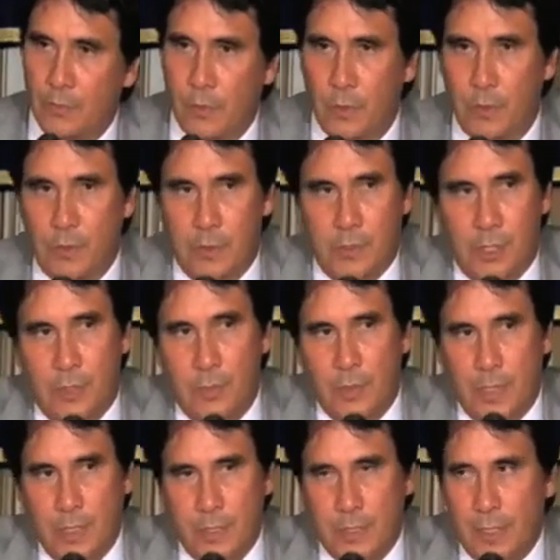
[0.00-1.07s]
Nuclear
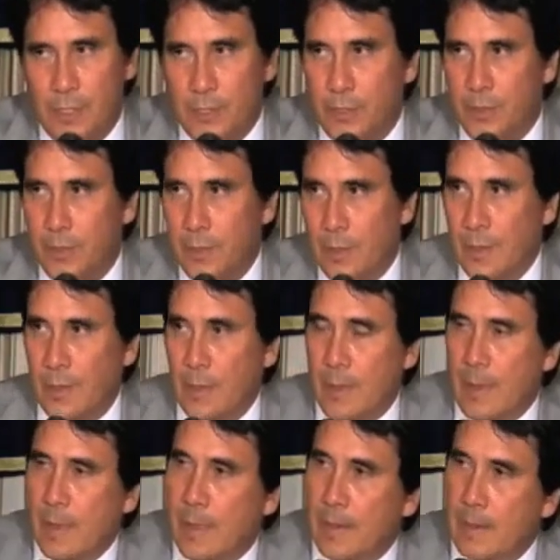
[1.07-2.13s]
Generating Station.
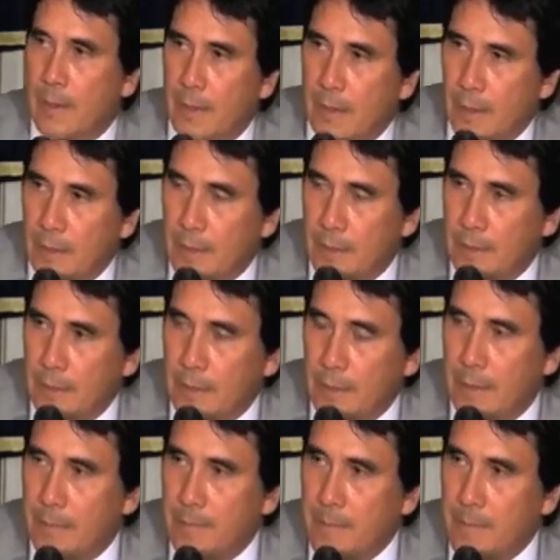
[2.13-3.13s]
And